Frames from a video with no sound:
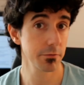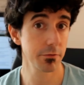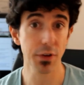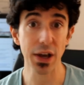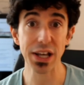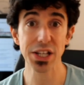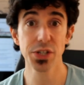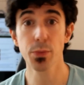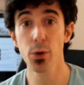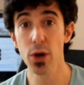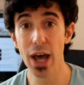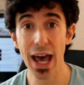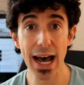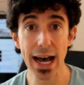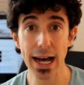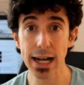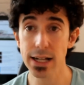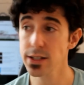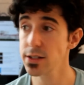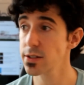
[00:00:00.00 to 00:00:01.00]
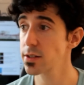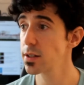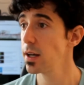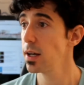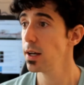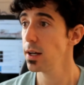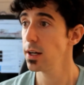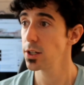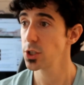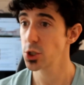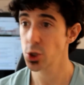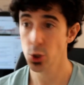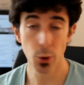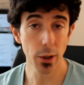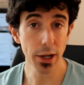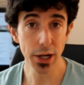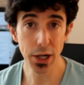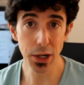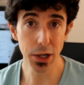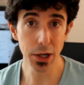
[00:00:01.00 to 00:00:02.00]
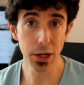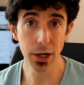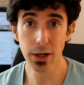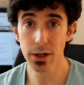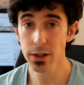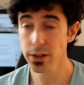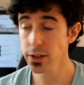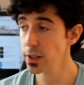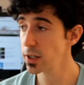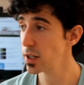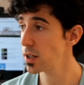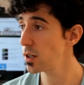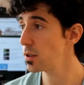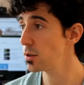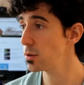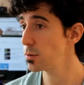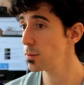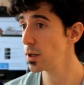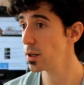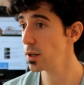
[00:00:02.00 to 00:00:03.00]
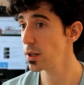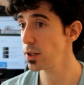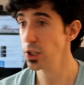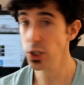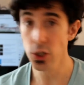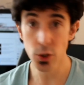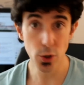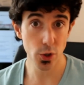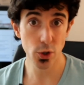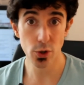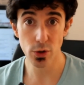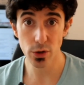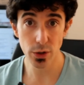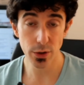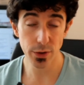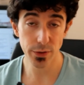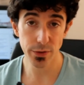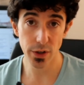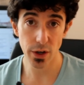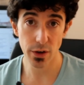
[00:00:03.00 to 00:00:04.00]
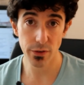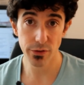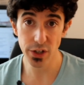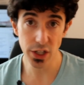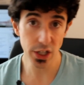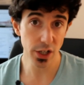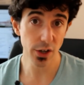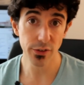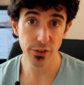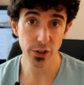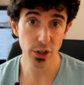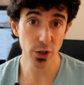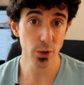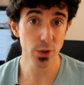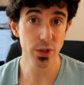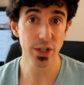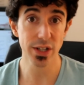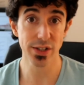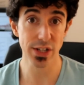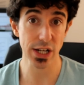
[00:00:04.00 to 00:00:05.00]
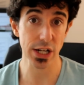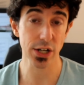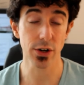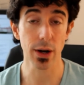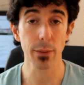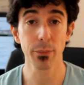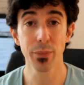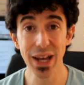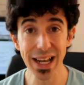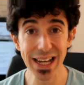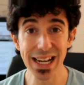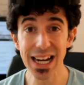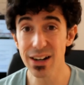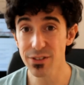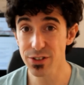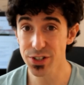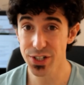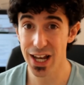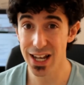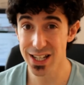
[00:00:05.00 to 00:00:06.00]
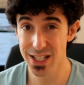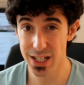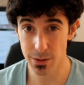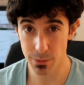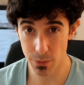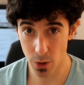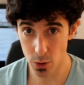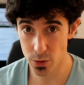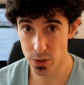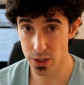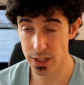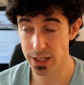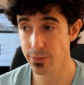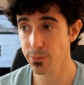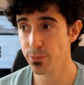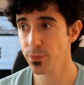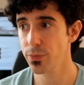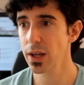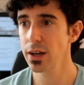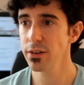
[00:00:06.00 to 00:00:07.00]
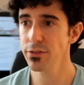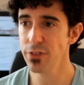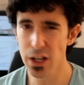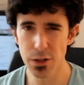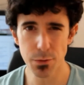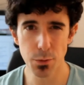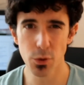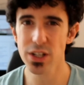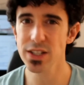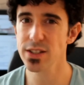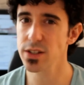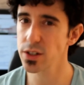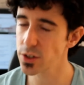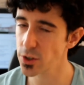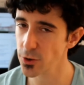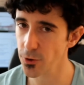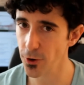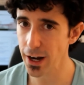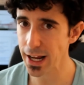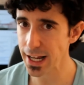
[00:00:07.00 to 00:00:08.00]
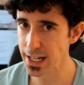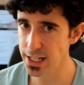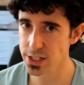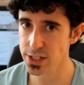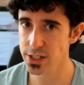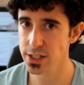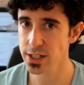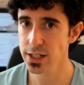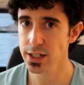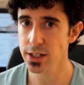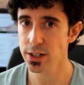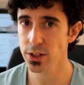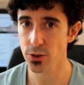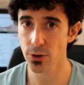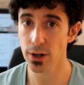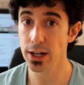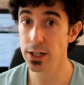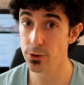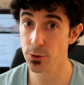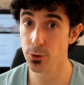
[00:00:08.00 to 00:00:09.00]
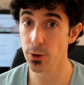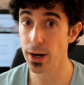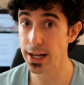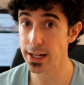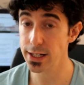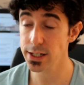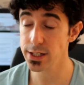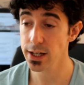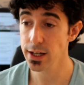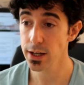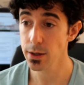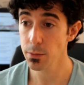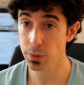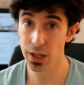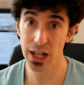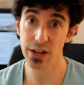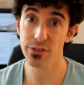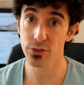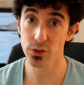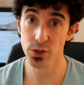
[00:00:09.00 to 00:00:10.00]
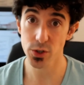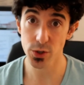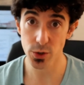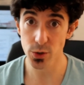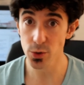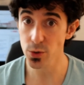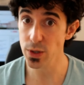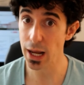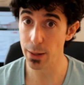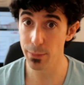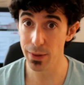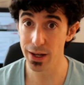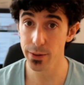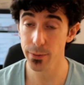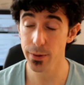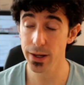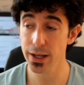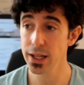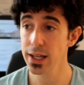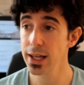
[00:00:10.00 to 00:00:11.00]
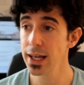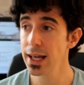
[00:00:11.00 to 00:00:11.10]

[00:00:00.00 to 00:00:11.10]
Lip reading: Facebook ads, Twitter, you know, YouTube, video views, etc. Paid advertising mostly. Facebook is a great, great, great platform to do that, by the way.